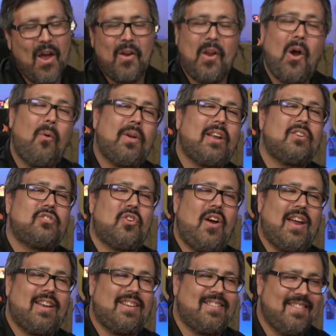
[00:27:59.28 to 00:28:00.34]
no, we're going to try like
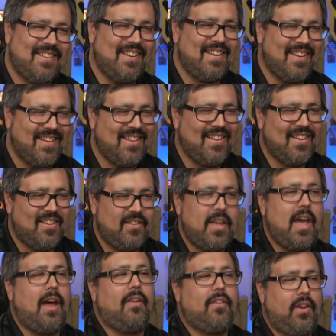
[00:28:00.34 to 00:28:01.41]
and, a cube.
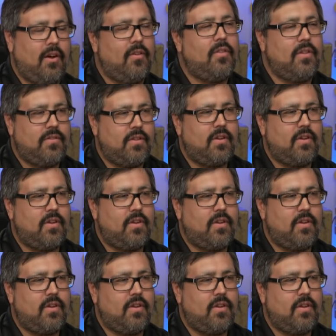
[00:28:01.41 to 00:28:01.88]
yeah, the, yeah. the